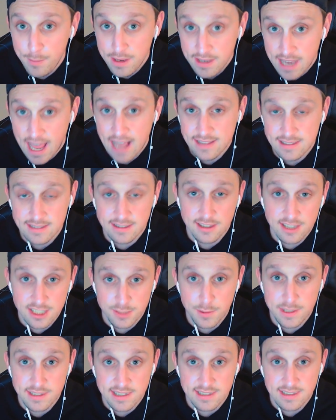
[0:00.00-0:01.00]
be dancing to the
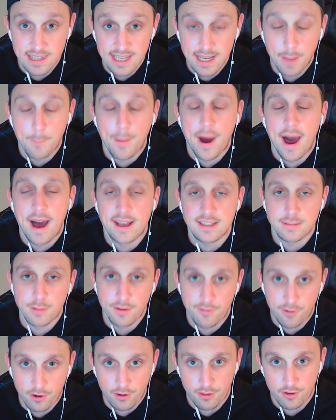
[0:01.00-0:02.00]
Sweet 16 and possibly
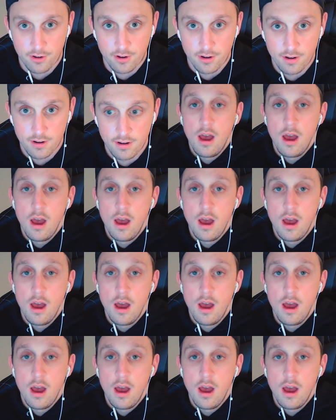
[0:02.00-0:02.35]
further.